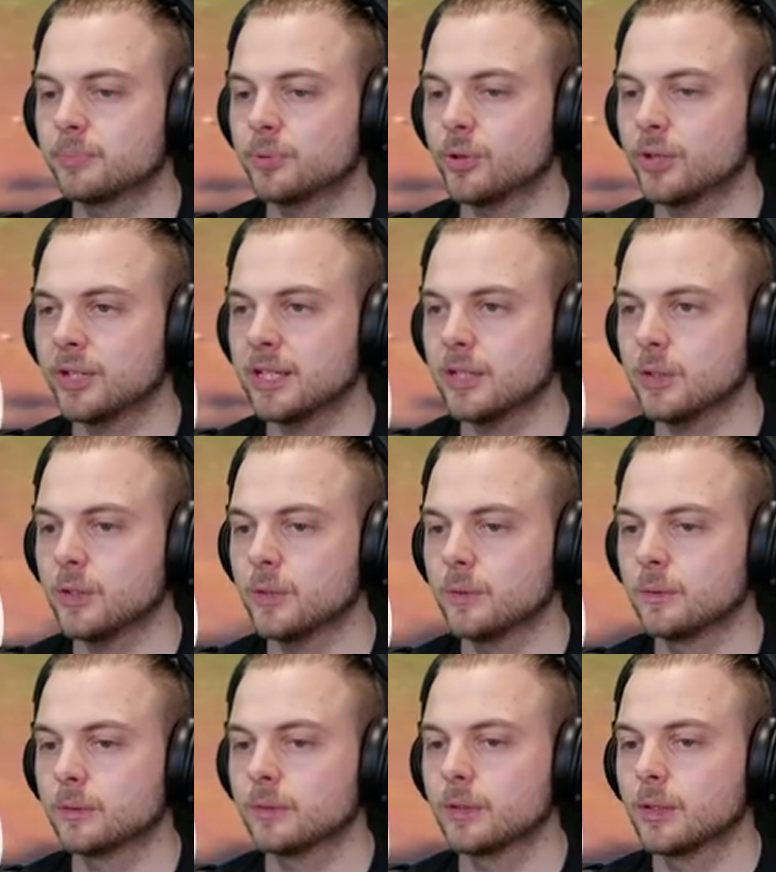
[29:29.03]
Brooke it, do you?
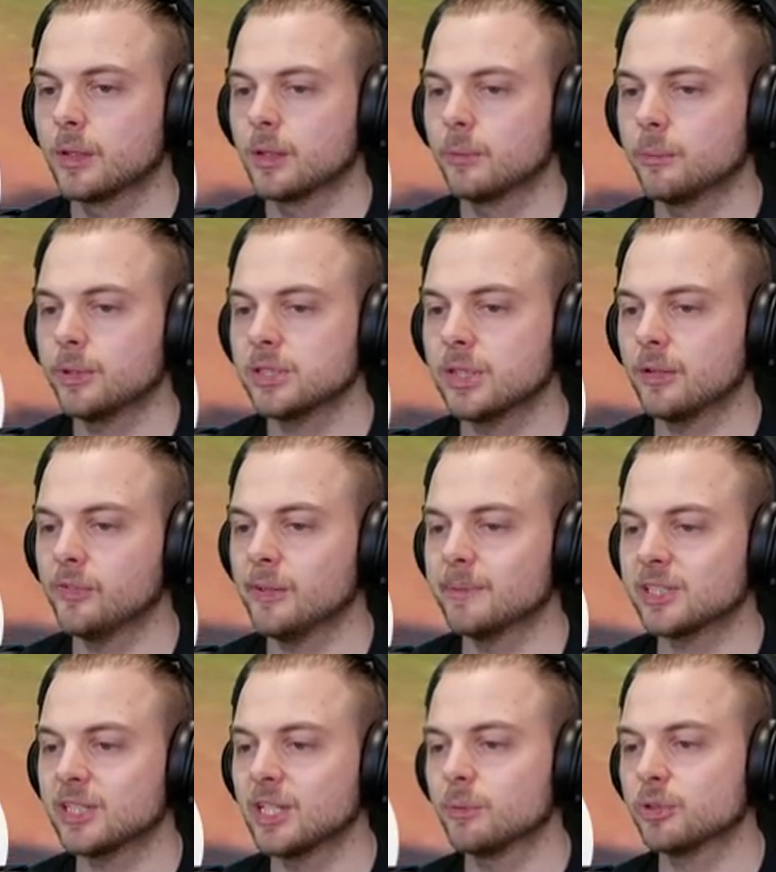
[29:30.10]
But it's off
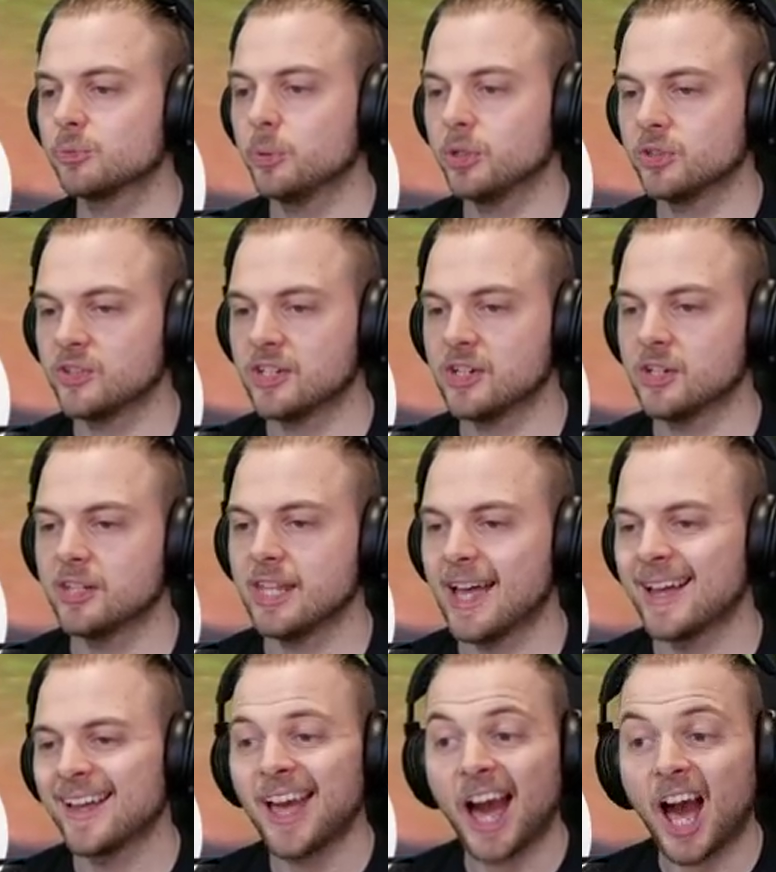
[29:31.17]
limits, no one's supposed to go in
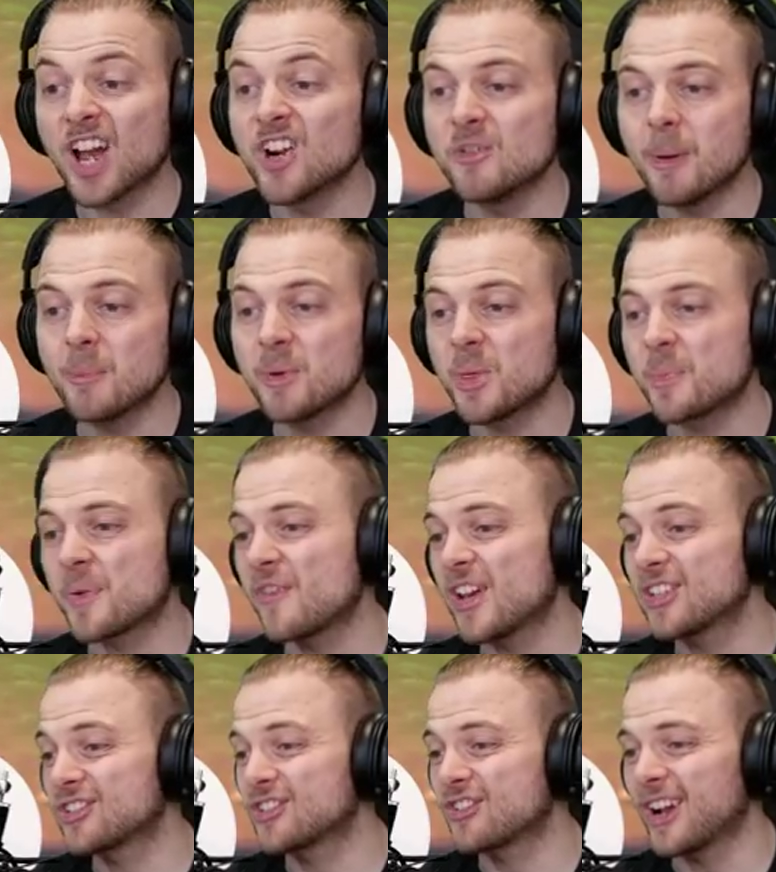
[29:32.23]
there. I remember the
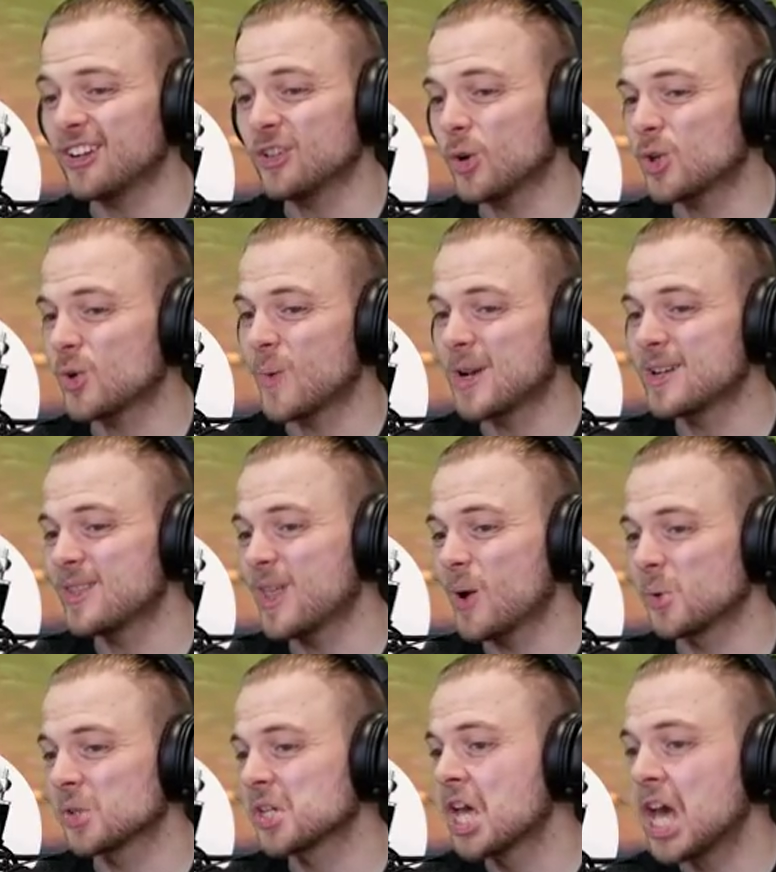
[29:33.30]
professor's granddaughter went in there
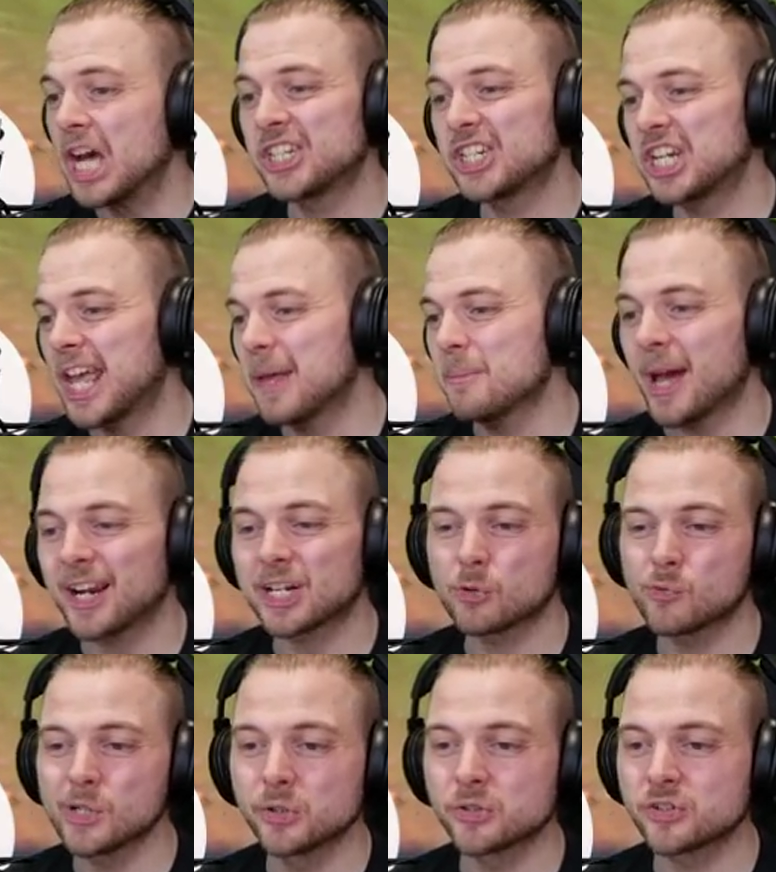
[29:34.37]
once, and she came back in a
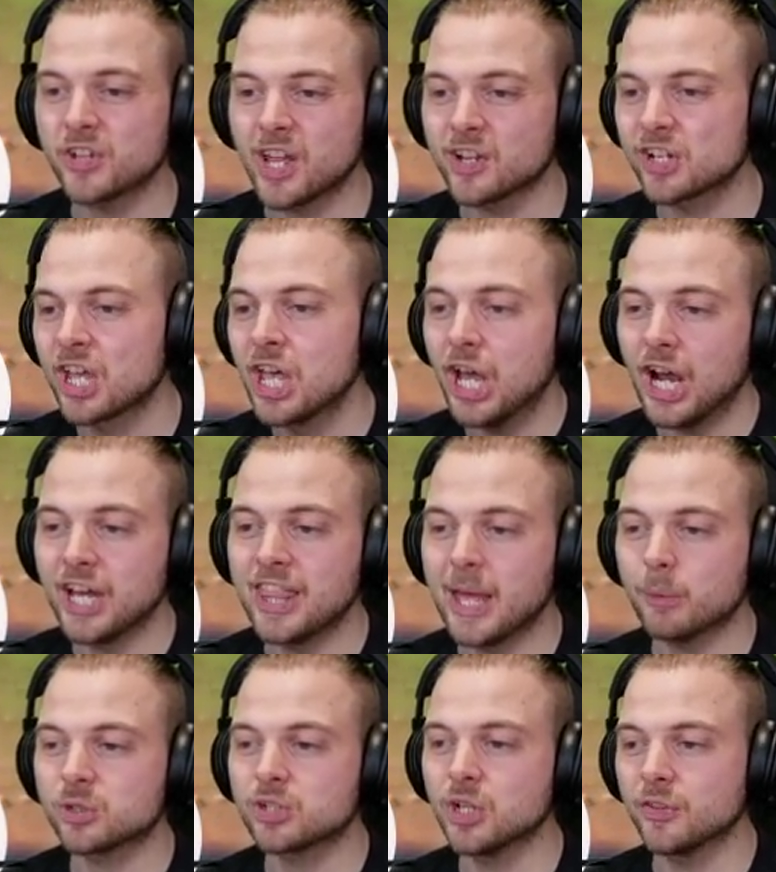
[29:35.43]
real state, and there
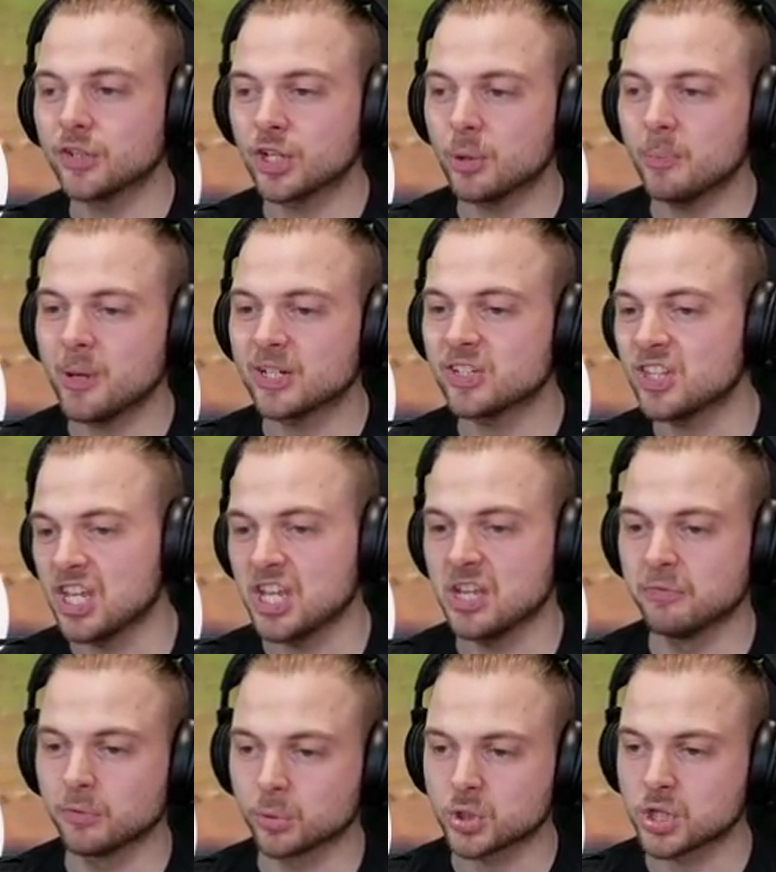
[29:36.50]
was nothing compared to the
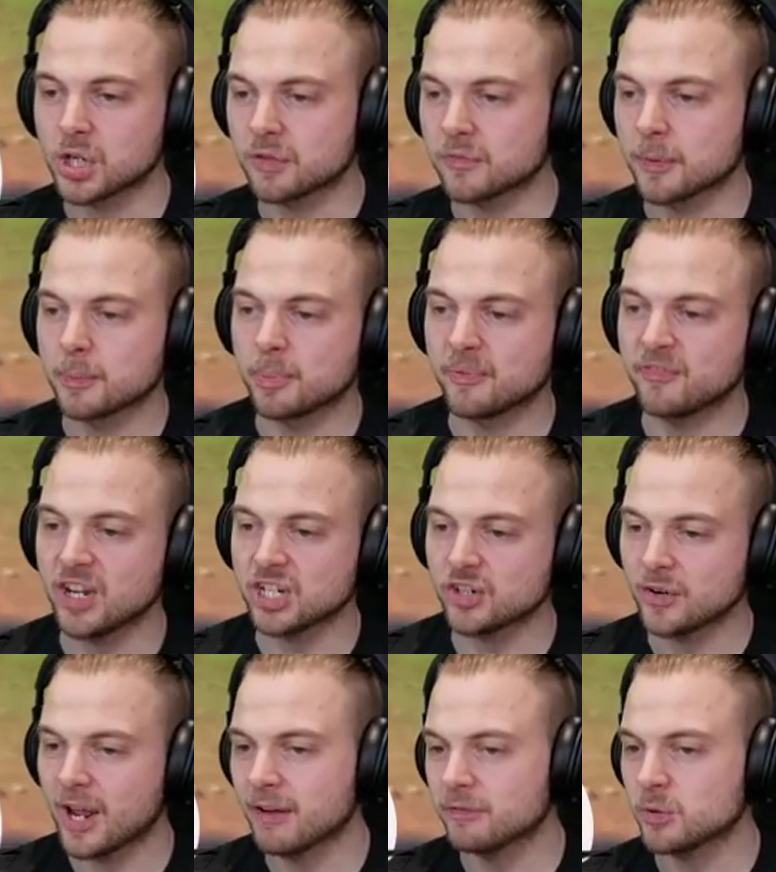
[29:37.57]
earful she got from the professor
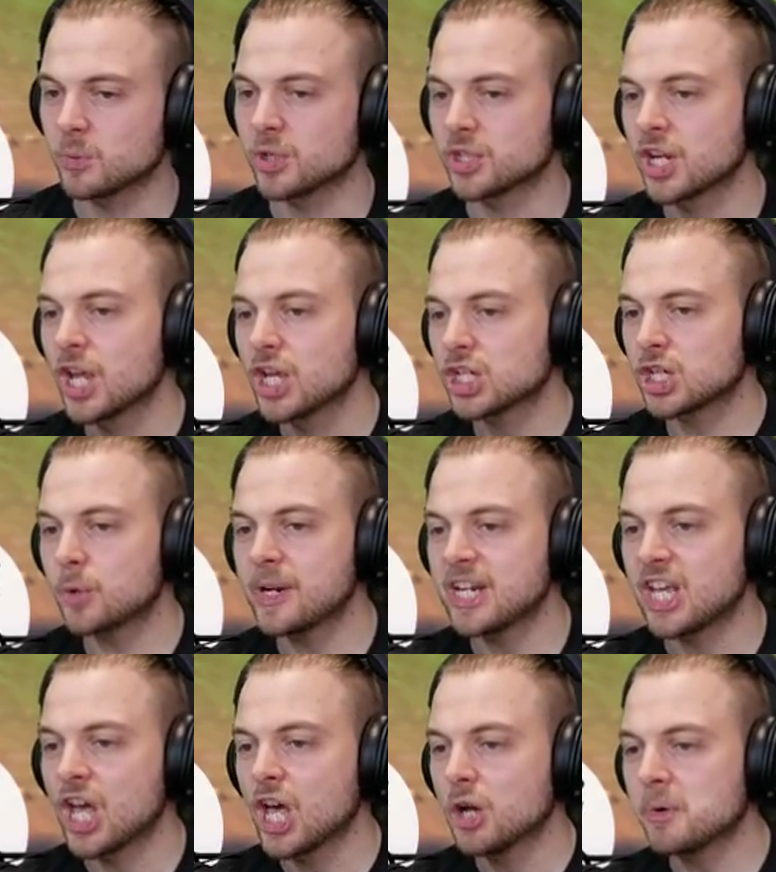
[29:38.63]
afterwards.
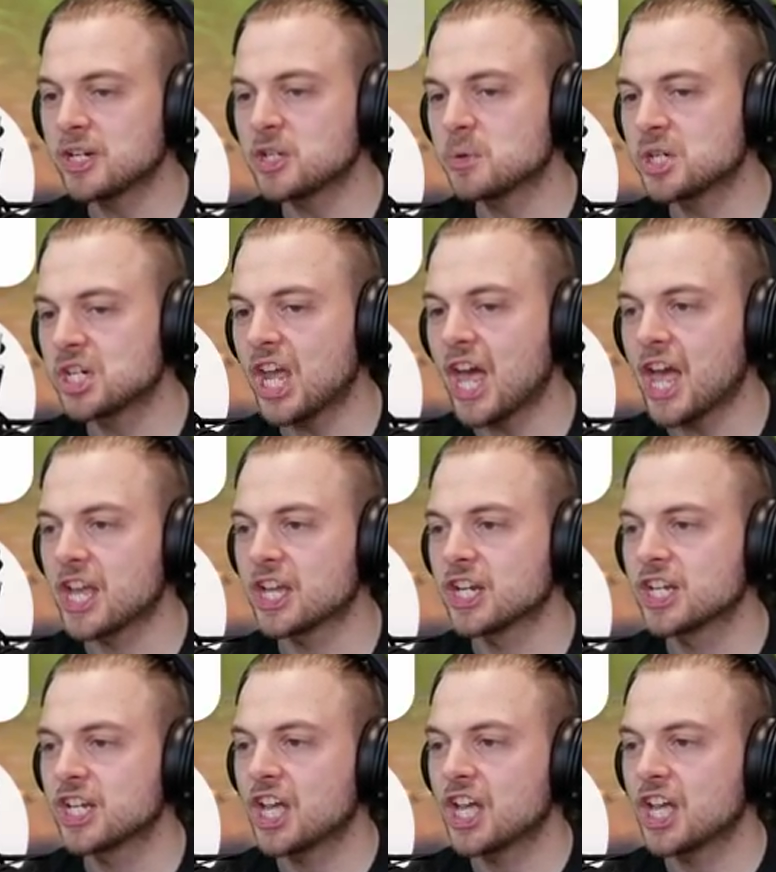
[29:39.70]
Squiddy, why do you share?